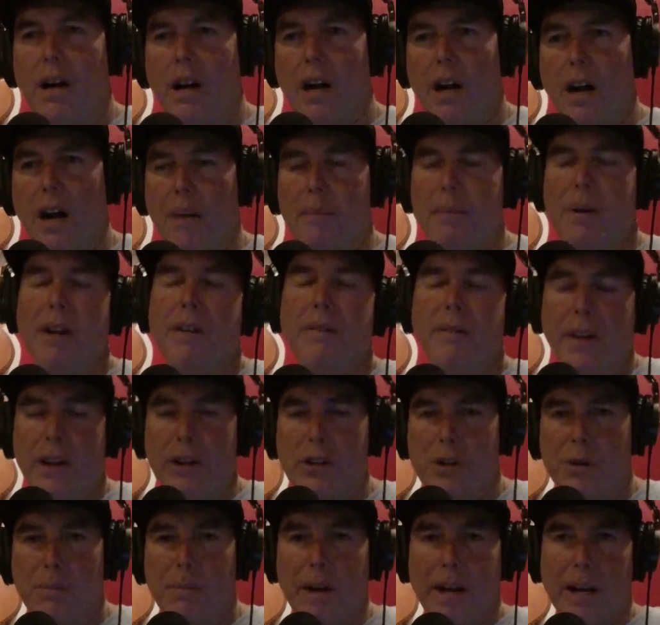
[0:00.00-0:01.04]
I'm an
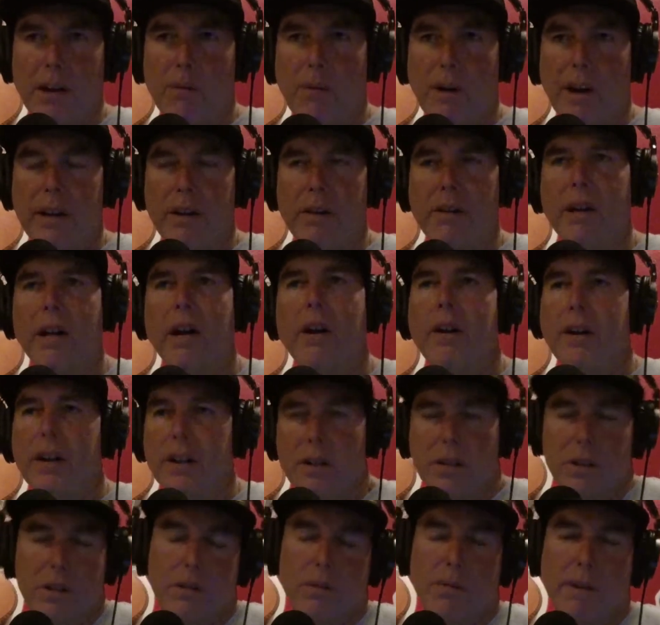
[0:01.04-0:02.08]
adventure bike rider now. I
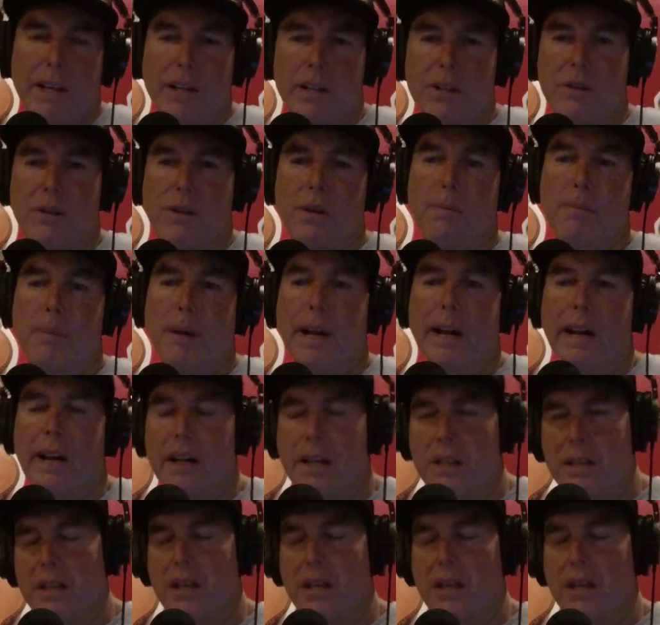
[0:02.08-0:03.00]
used to race dirt bikes,